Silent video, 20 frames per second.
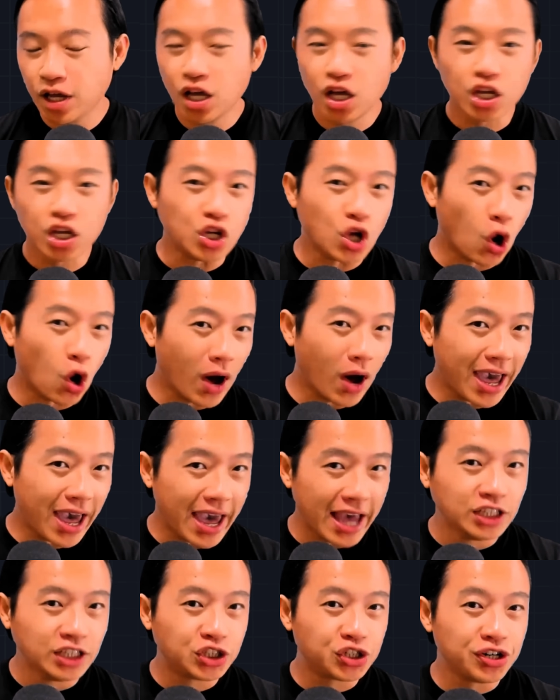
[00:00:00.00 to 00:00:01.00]
your
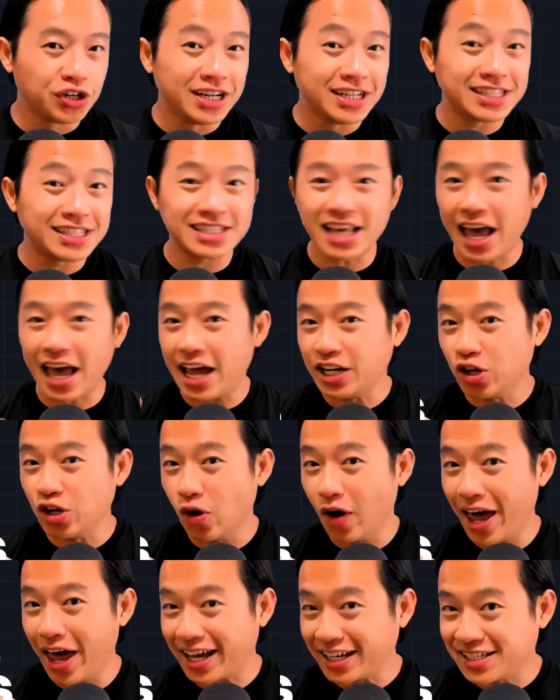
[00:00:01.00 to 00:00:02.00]
entries and your
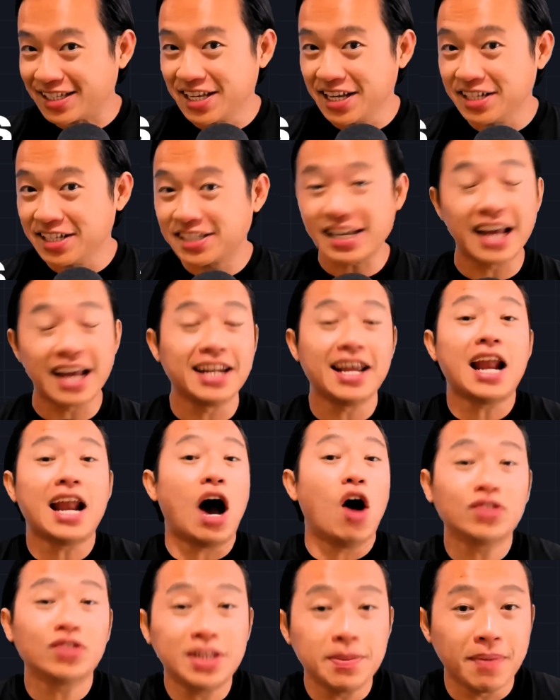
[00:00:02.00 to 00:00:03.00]
exits and then
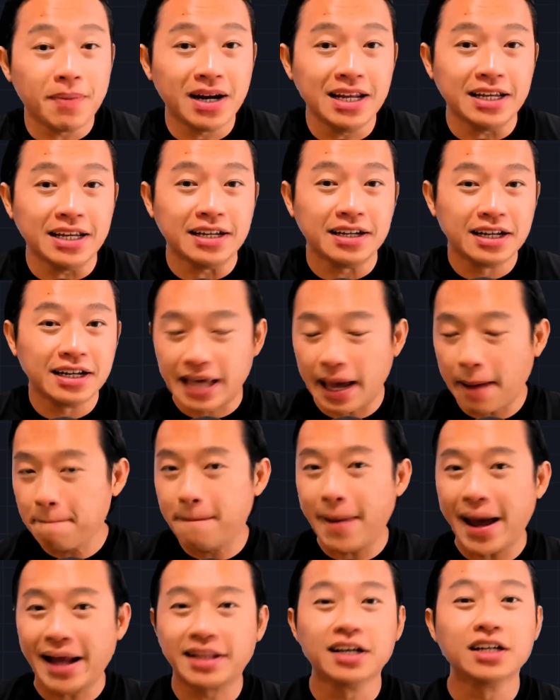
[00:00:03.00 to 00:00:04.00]
ultimately get
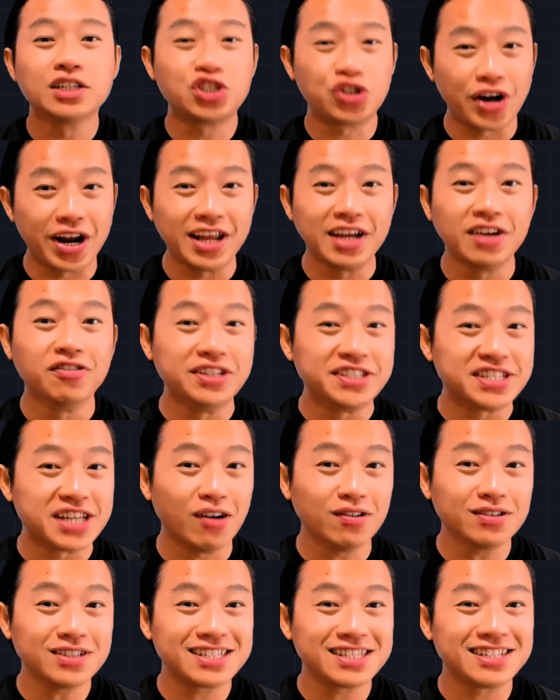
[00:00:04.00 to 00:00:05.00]
better trading
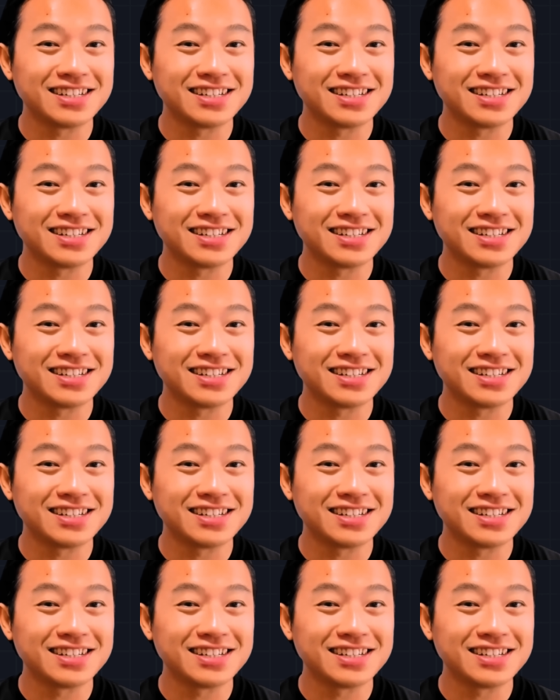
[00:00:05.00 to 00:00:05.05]
results.